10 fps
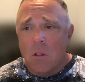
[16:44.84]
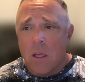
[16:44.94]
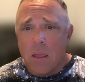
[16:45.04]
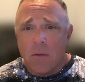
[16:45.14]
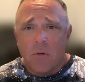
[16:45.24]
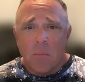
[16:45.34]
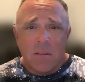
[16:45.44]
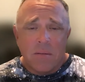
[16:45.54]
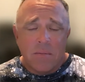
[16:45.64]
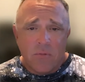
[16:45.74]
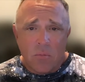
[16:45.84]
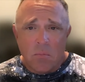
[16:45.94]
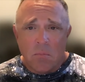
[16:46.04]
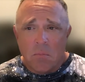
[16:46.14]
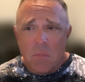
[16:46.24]
like
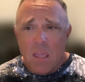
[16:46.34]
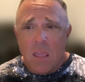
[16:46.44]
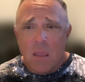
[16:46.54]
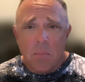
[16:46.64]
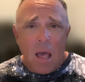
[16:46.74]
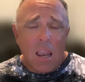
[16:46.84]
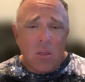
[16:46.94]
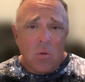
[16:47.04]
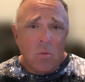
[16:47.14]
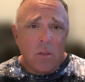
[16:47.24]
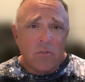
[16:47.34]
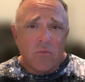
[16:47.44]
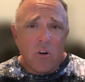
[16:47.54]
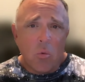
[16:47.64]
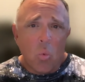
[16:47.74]
for me, ballyhoo does
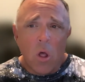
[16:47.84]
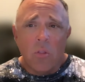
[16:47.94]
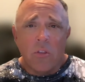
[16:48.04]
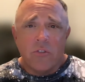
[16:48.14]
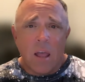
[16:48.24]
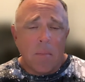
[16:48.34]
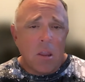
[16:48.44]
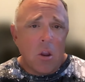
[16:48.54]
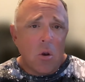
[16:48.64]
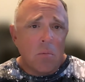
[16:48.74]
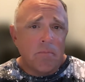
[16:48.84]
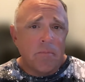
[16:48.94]
very well this time of year.